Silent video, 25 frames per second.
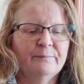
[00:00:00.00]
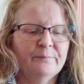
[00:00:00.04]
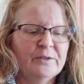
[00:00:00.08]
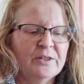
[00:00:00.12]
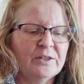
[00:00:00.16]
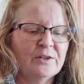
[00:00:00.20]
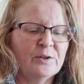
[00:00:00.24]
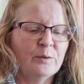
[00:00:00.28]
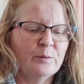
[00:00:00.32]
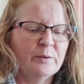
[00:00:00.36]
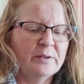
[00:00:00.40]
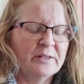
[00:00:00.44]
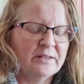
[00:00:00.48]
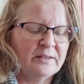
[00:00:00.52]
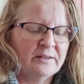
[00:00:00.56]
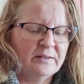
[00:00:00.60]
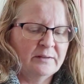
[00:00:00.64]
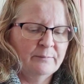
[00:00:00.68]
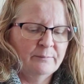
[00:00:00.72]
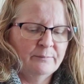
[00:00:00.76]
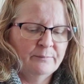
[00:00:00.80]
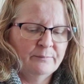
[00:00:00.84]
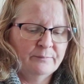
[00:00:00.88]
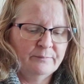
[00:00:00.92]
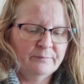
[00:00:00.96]
There's
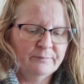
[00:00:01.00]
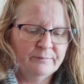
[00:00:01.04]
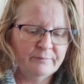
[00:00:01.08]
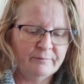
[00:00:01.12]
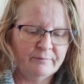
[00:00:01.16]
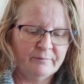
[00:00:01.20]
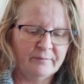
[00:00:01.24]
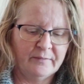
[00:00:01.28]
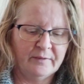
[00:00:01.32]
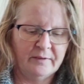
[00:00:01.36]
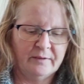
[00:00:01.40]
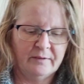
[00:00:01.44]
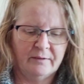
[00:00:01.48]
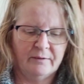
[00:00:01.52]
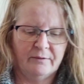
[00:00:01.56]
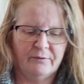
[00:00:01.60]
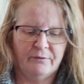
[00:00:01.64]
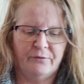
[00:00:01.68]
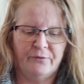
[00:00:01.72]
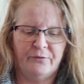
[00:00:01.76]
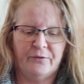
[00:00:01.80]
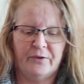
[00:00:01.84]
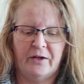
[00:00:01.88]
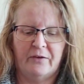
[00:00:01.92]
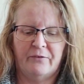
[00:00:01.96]
always
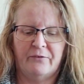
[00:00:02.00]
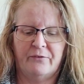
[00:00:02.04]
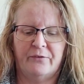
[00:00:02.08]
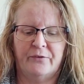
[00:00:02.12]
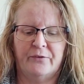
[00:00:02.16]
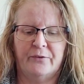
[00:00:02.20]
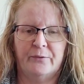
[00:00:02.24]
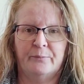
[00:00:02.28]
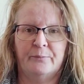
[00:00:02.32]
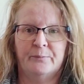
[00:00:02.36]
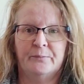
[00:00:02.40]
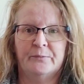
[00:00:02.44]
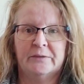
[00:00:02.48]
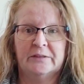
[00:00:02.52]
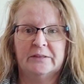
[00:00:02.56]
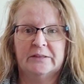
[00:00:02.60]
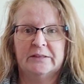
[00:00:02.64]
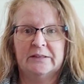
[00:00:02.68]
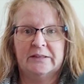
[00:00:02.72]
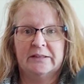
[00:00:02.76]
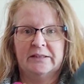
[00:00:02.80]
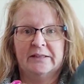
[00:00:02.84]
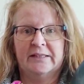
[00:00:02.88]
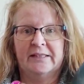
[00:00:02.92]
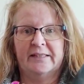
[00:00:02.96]
fluff.
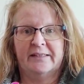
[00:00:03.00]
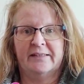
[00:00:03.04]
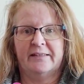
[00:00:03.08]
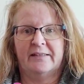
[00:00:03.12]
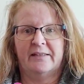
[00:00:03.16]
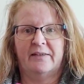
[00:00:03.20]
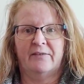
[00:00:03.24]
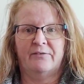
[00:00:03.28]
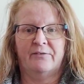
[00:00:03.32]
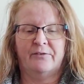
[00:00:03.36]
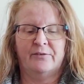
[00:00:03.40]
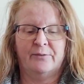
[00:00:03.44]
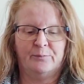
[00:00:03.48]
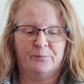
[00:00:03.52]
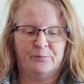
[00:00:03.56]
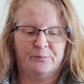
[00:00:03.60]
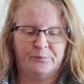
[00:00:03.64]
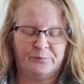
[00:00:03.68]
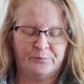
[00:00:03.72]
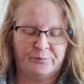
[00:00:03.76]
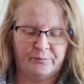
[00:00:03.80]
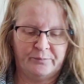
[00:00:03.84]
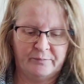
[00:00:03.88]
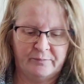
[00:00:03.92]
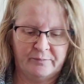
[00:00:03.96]
This stuff.
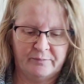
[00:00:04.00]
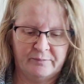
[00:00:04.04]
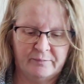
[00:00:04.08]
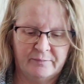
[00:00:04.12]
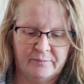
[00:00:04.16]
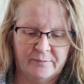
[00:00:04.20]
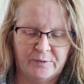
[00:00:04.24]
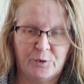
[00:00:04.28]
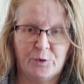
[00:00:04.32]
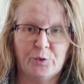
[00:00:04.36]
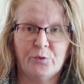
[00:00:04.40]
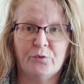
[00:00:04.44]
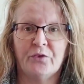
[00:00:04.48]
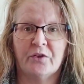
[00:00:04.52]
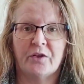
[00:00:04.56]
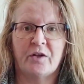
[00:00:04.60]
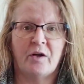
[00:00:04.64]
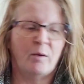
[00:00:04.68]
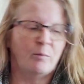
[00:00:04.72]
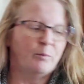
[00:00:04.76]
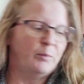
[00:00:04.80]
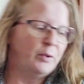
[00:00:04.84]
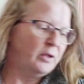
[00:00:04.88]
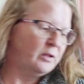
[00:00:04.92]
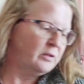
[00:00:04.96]
Good for
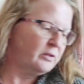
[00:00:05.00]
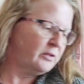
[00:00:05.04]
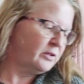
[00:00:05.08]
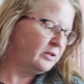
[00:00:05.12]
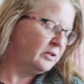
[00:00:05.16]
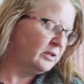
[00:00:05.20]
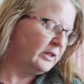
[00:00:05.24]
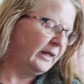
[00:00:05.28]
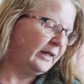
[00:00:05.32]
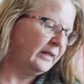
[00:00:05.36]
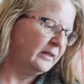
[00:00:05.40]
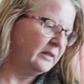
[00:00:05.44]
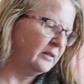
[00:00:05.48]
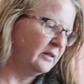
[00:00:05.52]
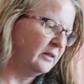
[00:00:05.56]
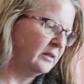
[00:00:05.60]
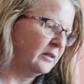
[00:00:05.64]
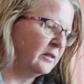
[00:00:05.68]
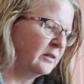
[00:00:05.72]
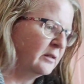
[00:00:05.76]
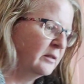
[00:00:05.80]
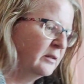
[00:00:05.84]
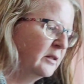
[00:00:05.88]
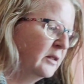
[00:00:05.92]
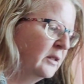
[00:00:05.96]
compost and
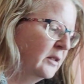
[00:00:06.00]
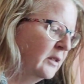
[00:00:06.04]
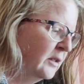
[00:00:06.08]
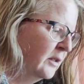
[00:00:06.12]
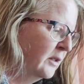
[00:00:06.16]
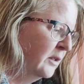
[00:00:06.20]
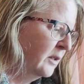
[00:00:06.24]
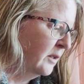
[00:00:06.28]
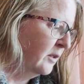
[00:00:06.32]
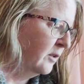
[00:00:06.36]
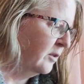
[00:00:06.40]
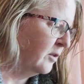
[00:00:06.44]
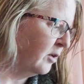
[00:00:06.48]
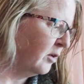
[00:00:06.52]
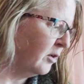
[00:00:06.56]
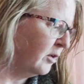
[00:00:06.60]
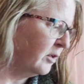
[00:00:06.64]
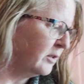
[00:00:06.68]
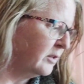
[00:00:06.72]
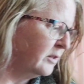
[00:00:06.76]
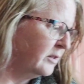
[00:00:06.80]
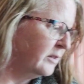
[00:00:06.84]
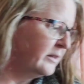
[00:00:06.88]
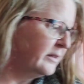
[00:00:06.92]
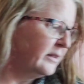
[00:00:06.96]

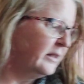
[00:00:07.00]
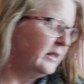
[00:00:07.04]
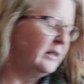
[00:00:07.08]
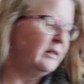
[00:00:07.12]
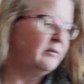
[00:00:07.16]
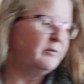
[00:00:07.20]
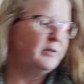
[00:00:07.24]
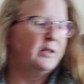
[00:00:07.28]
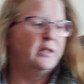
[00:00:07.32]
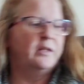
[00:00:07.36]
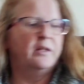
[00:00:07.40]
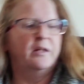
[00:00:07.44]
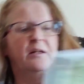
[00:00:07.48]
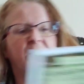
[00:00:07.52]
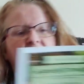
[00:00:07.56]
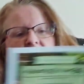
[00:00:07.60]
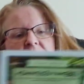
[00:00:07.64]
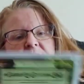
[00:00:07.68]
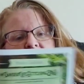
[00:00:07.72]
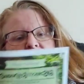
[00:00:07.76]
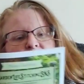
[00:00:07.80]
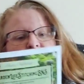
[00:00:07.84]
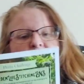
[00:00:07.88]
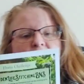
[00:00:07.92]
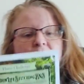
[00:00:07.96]
gardens and everything
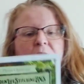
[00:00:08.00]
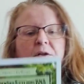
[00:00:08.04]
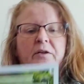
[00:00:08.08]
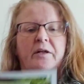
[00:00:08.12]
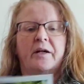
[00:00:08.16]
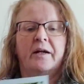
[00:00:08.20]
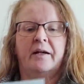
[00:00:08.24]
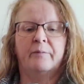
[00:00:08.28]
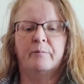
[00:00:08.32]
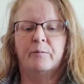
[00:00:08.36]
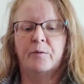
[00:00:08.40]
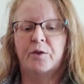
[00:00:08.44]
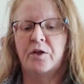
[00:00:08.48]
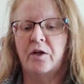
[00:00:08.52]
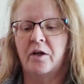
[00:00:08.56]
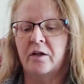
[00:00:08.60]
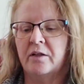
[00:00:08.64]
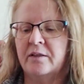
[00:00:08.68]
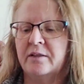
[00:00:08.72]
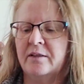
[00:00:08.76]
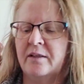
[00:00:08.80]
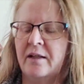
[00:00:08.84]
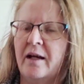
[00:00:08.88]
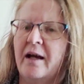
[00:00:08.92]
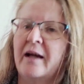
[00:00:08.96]
else. Okay,
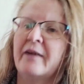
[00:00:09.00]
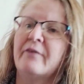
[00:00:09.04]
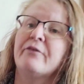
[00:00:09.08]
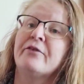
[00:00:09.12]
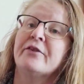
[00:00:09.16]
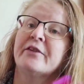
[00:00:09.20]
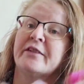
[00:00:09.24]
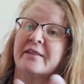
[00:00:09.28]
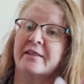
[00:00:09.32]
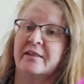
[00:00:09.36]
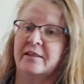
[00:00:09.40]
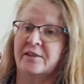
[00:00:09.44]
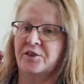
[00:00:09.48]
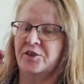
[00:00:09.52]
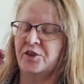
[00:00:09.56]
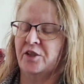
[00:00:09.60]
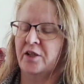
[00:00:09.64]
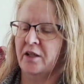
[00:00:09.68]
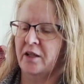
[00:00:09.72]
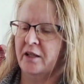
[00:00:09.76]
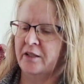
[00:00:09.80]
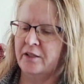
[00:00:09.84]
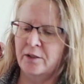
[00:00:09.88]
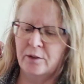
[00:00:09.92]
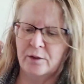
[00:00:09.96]
garden life stitching.
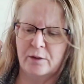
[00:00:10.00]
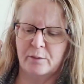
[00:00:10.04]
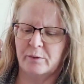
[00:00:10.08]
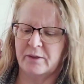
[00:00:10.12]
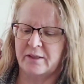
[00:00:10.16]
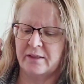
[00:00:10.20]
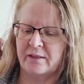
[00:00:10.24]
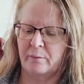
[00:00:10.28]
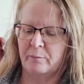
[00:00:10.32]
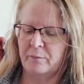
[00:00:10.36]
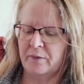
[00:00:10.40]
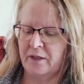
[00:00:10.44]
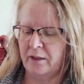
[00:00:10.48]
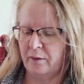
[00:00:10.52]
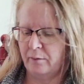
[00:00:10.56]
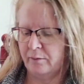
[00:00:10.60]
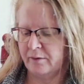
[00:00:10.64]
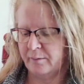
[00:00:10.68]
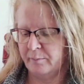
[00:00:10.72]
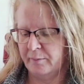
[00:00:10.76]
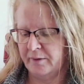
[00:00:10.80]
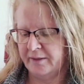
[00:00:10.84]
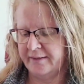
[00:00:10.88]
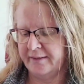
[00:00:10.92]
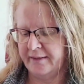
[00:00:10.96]
I knew there was something I
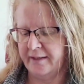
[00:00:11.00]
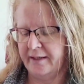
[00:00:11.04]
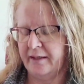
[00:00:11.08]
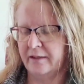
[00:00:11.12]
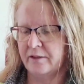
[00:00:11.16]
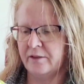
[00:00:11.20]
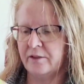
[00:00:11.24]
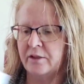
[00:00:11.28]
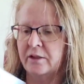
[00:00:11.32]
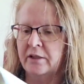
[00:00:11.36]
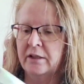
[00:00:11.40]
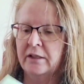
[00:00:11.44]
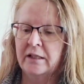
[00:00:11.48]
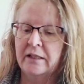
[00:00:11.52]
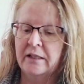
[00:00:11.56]
was missing out.